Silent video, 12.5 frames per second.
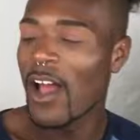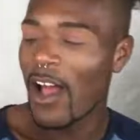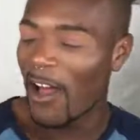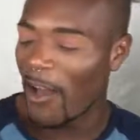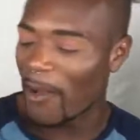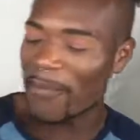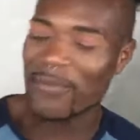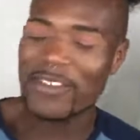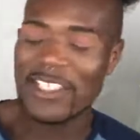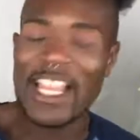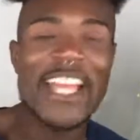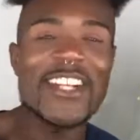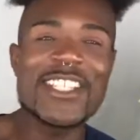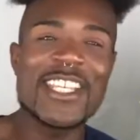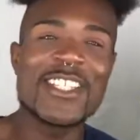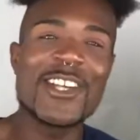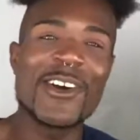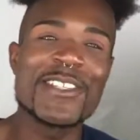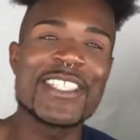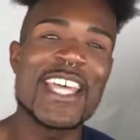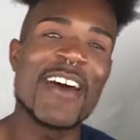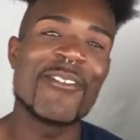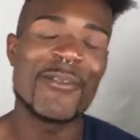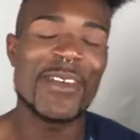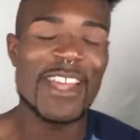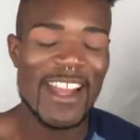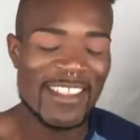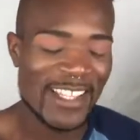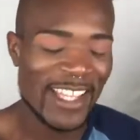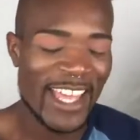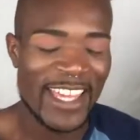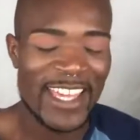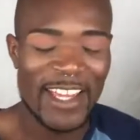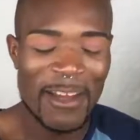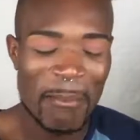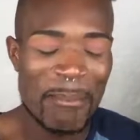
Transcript: lighter skin tones that we have to like